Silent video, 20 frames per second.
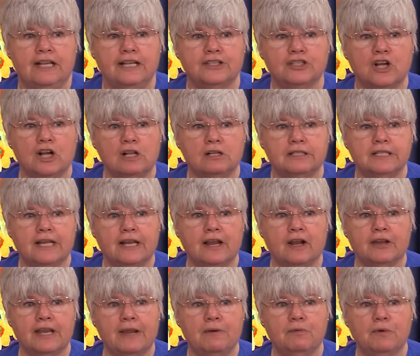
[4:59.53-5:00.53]
It's all done.
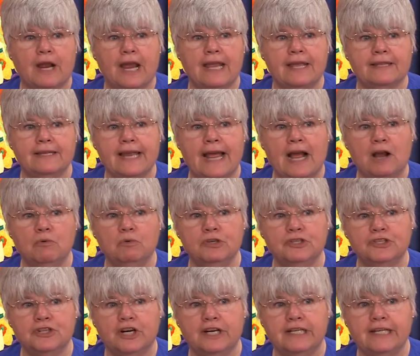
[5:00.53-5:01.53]
Okay, now we're
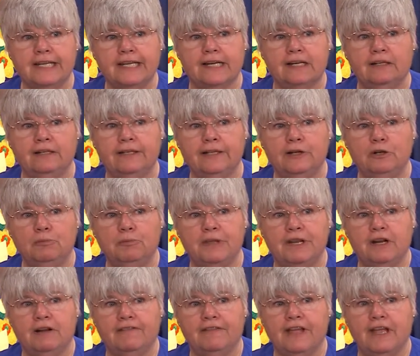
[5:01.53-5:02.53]
starting to get a little
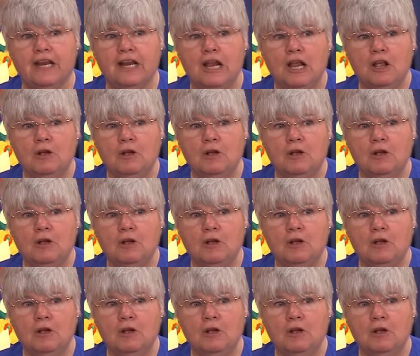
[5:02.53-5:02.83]
bit of it.